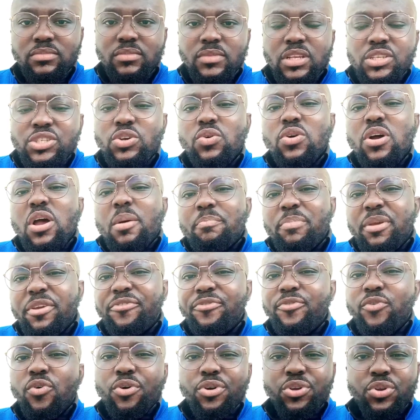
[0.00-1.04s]
So
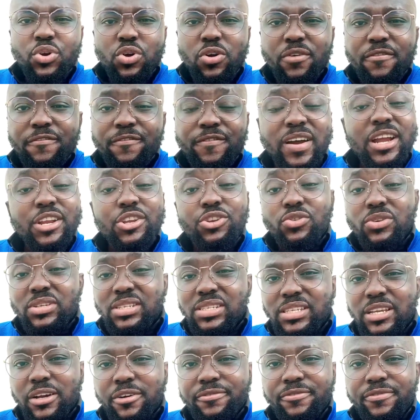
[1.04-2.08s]
before you confine
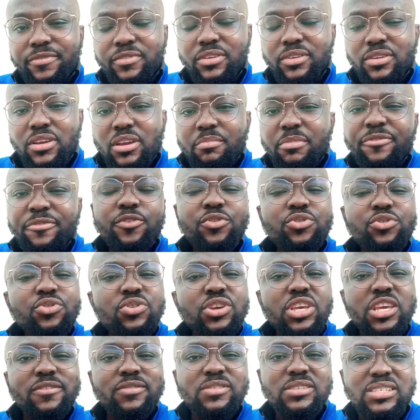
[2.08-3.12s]
yourself, before you
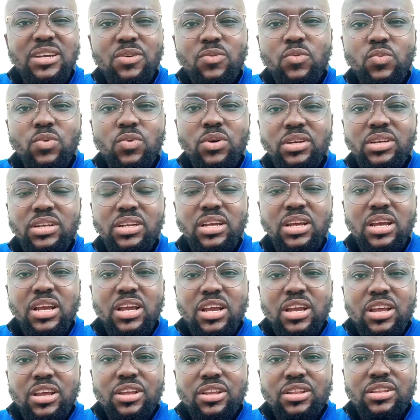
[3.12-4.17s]
give someone
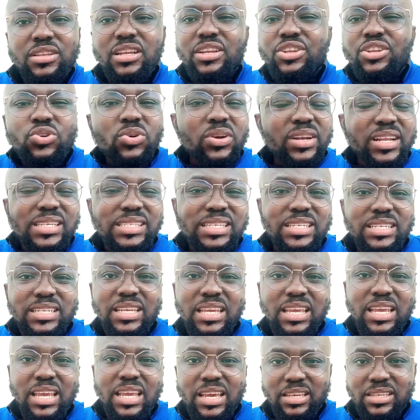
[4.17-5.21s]
your
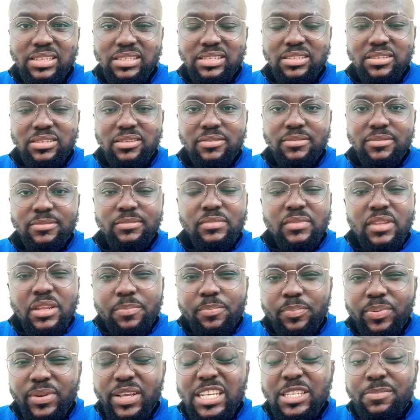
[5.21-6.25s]
listening ears,
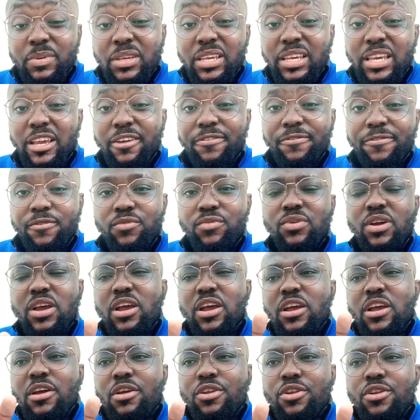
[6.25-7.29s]
please be careful.
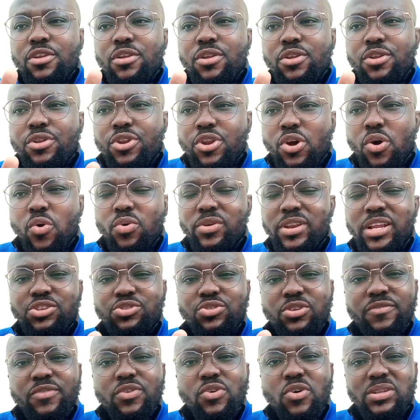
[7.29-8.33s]
Know that you
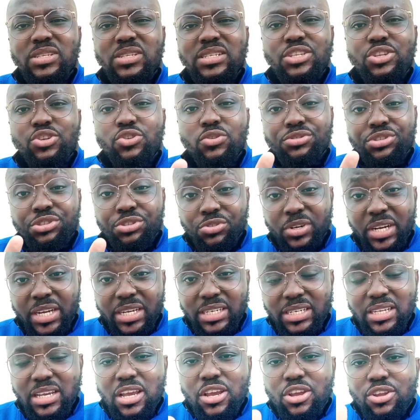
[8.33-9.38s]
have gotten your
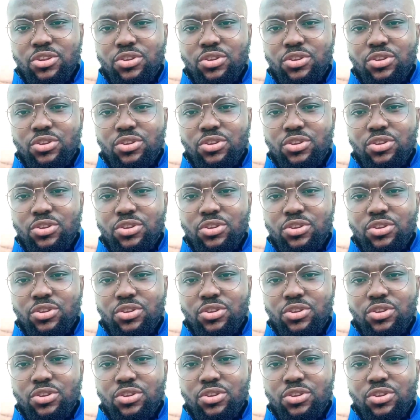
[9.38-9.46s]
trend.